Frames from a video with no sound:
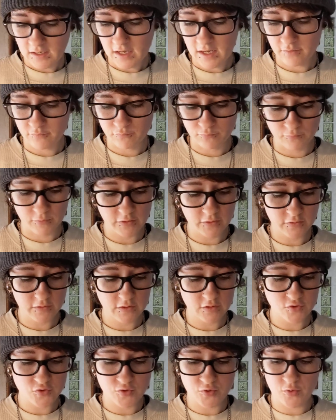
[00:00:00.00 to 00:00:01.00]
I
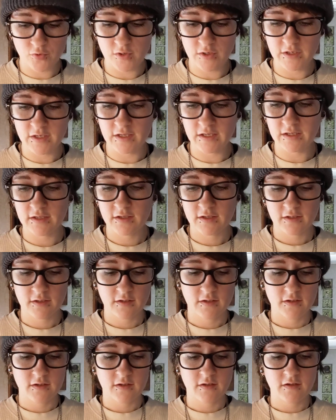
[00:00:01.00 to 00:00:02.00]
really enjoy
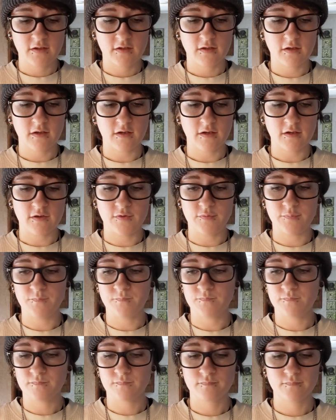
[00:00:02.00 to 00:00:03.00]

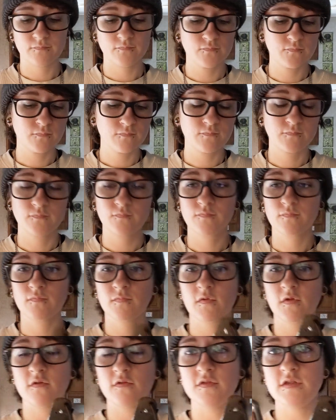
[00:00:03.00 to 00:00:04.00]
um,
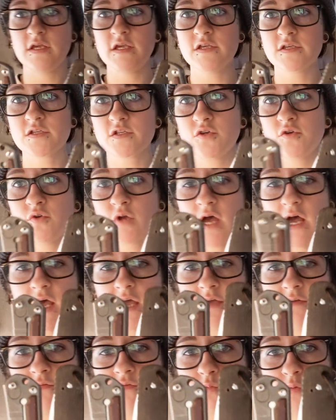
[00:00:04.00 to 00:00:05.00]
these two
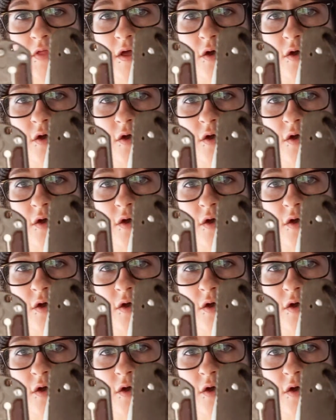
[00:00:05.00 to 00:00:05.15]
knives